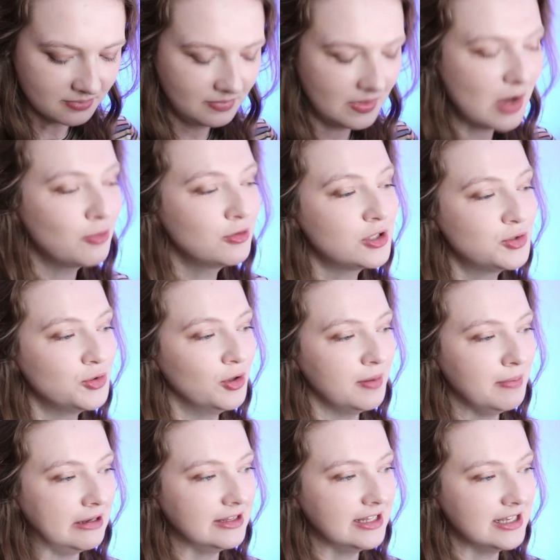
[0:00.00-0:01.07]
want to talk
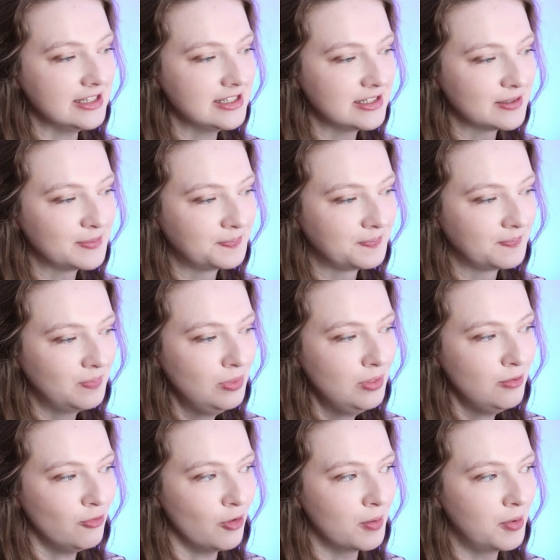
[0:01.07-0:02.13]
about this
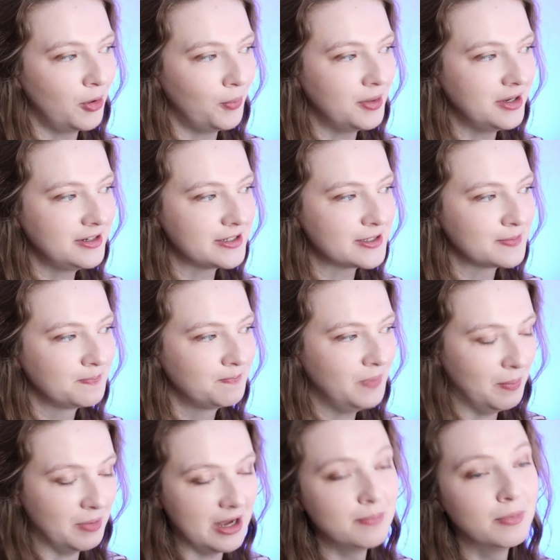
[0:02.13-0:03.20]
for a moment.
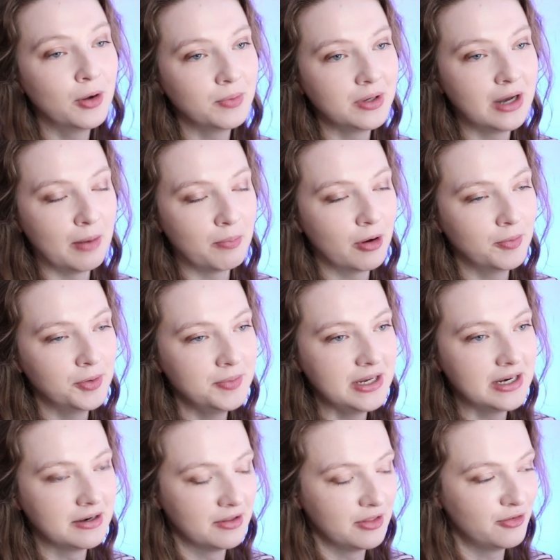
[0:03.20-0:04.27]
By a moment, I probably mean
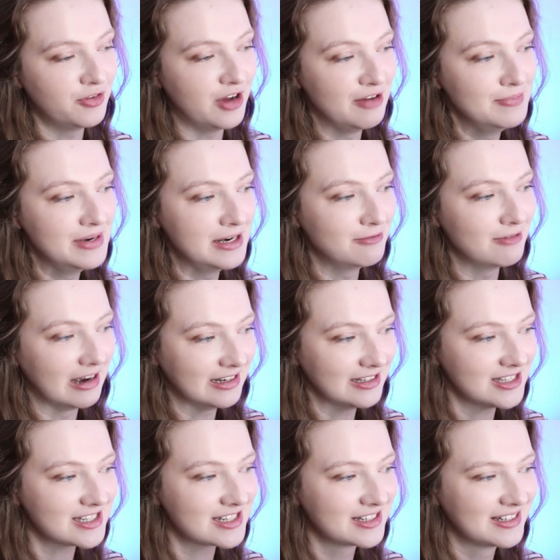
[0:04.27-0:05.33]
another 5-minute
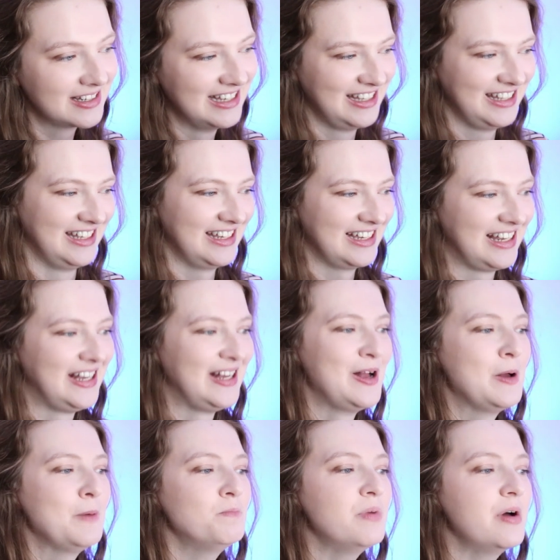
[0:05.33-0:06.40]
rant.
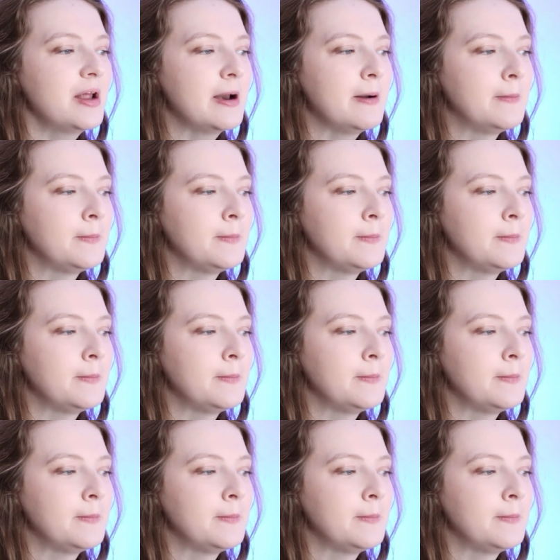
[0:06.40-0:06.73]
But